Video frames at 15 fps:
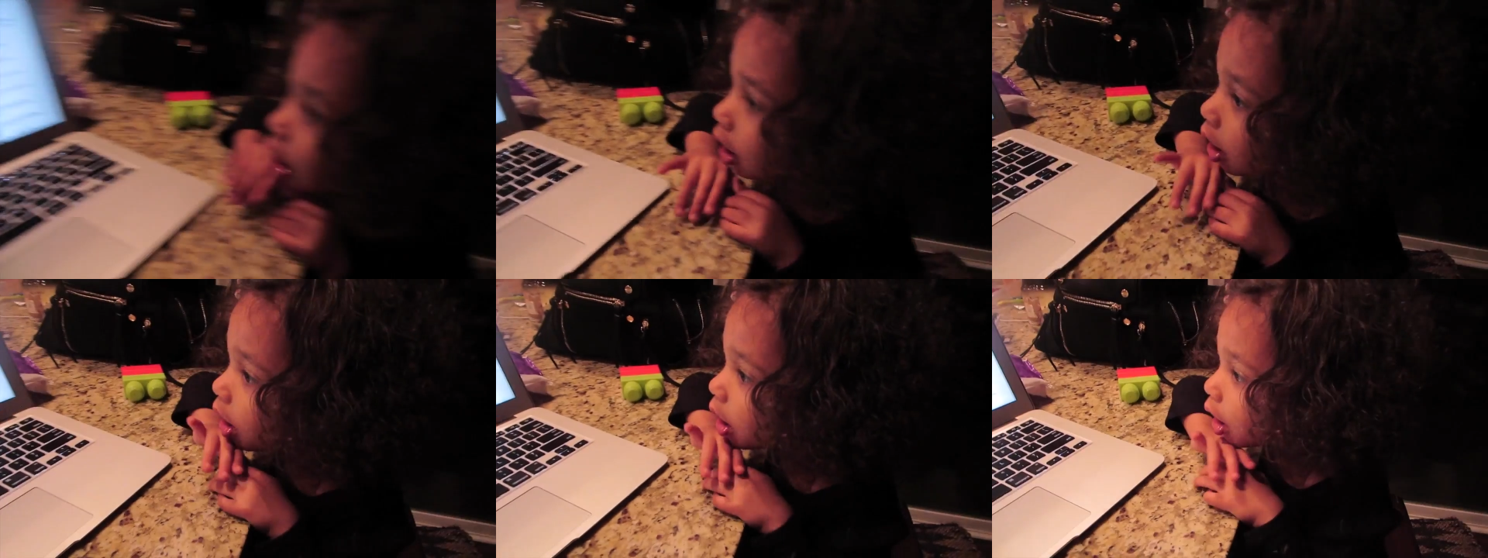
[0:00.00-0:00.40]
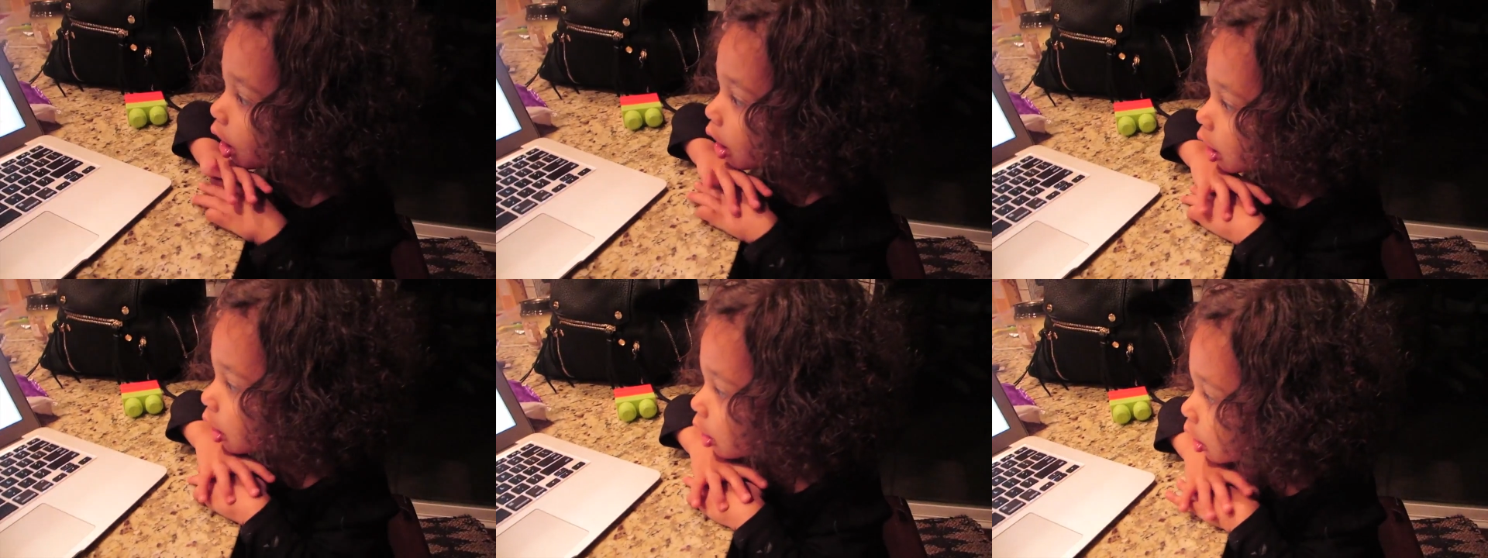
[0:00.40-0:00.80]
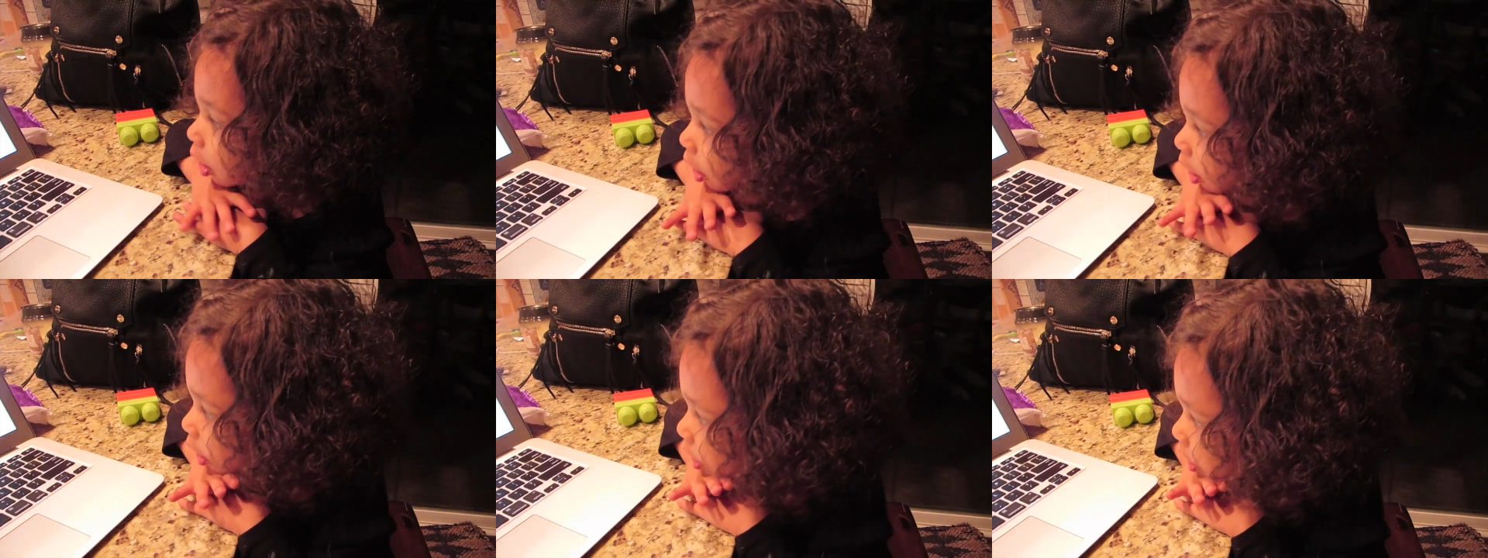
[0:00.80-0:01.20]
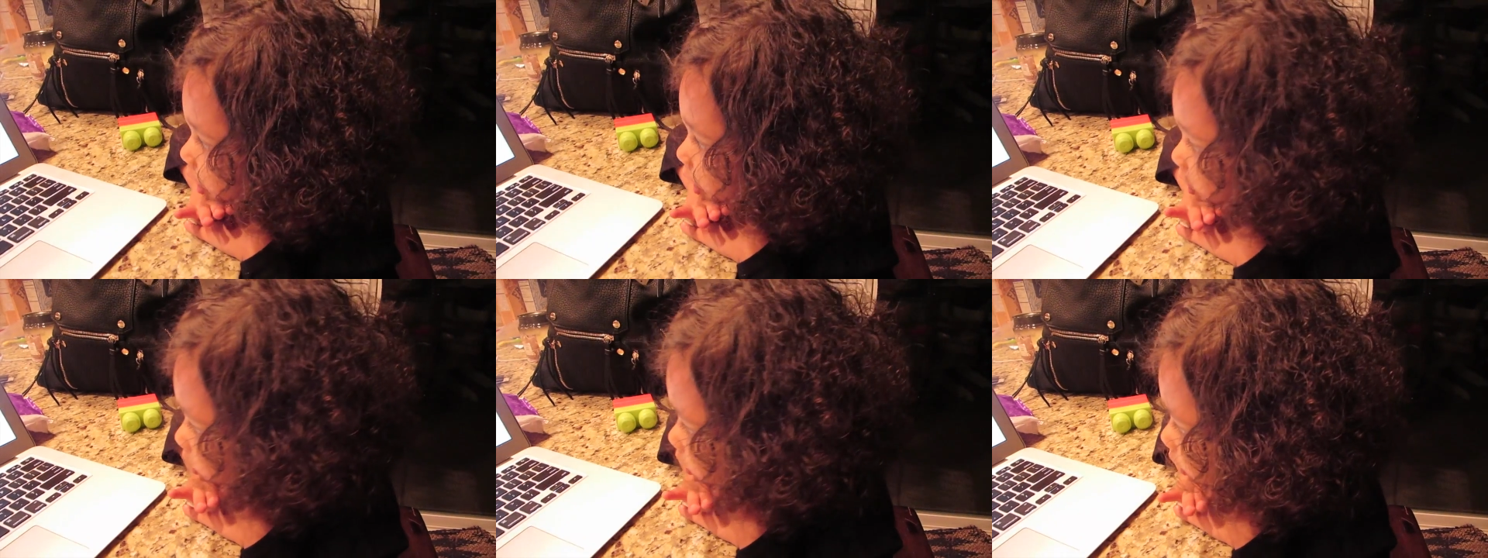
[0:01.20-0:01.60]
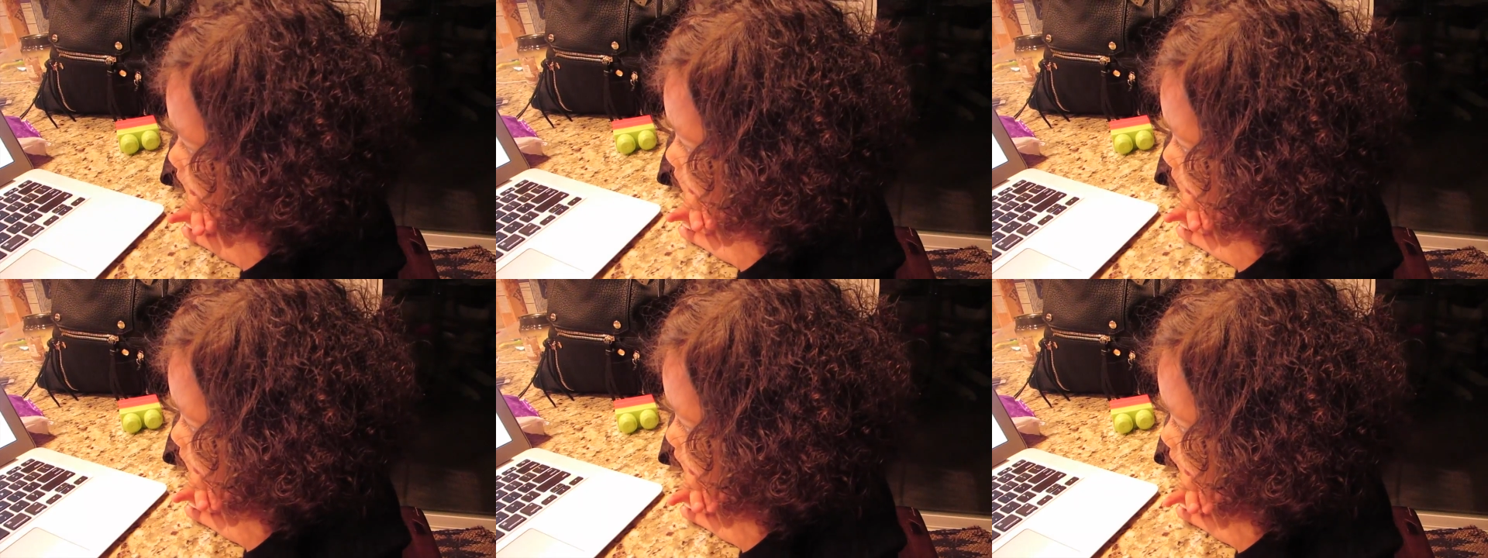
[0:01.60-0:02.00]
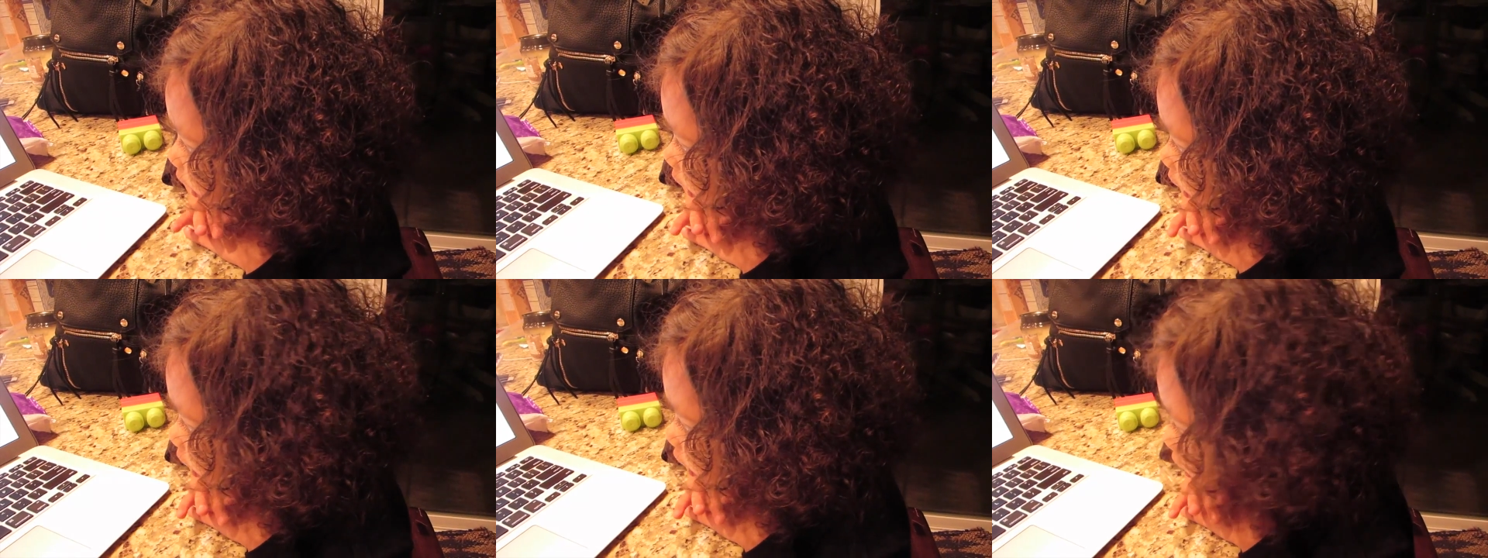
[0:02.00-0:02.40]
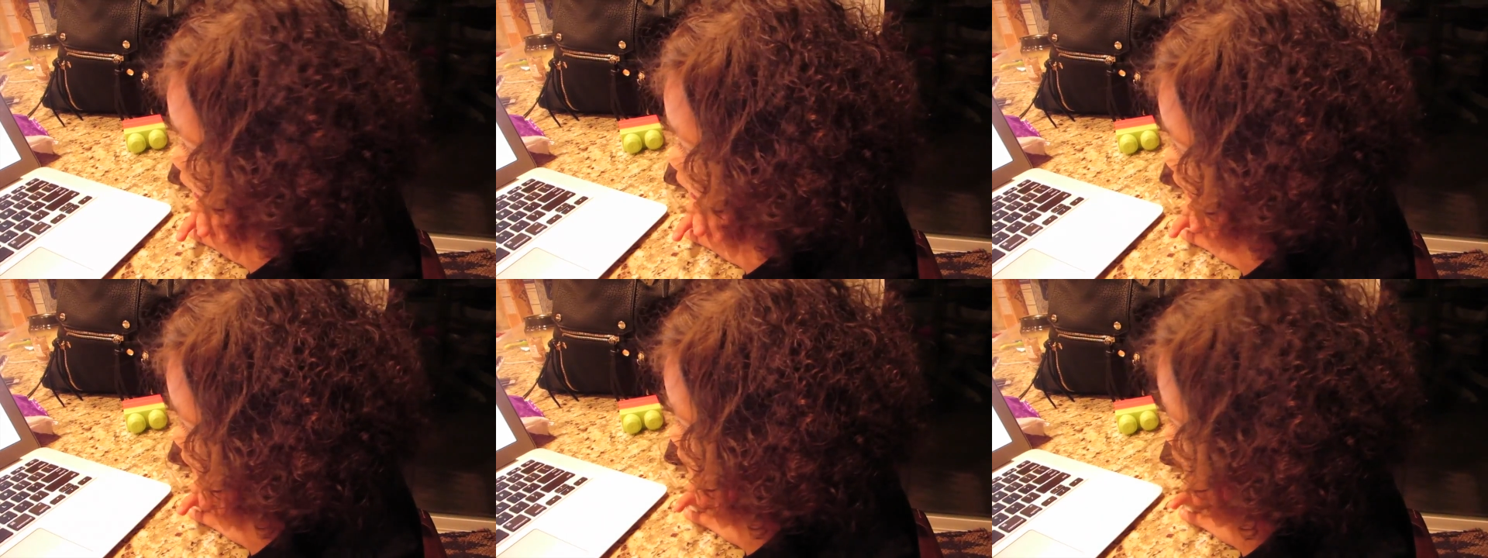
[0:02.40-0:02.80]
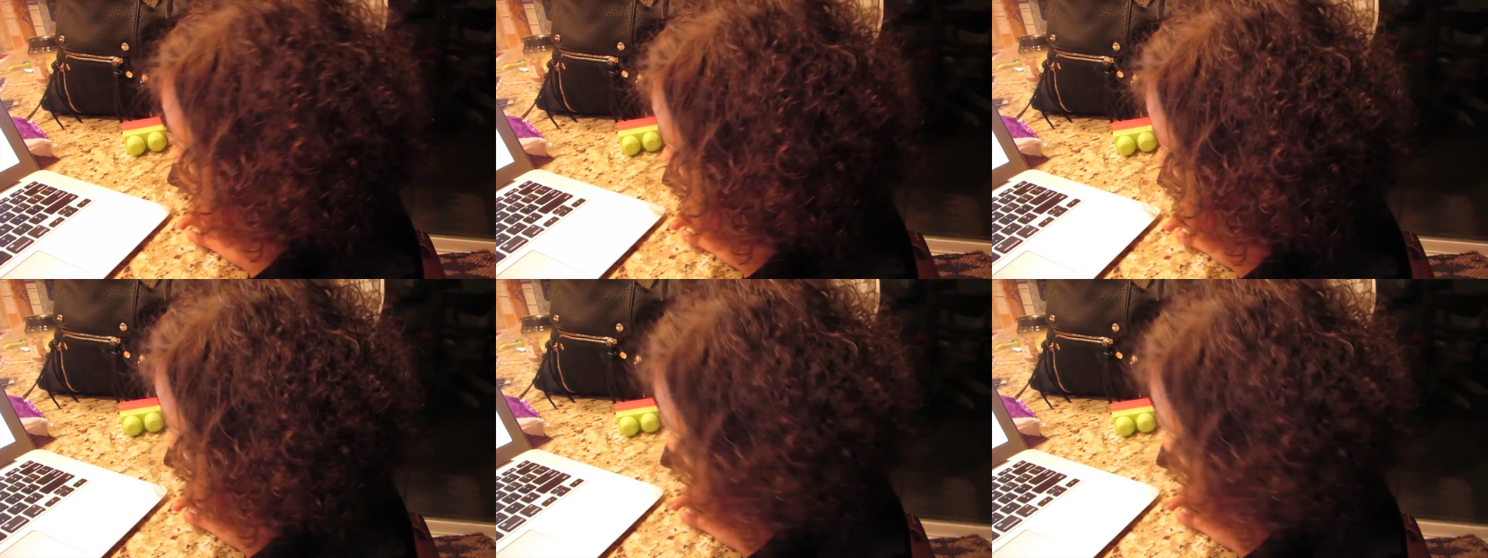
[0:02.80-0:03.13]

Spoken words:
Nobody's mouth can be seen.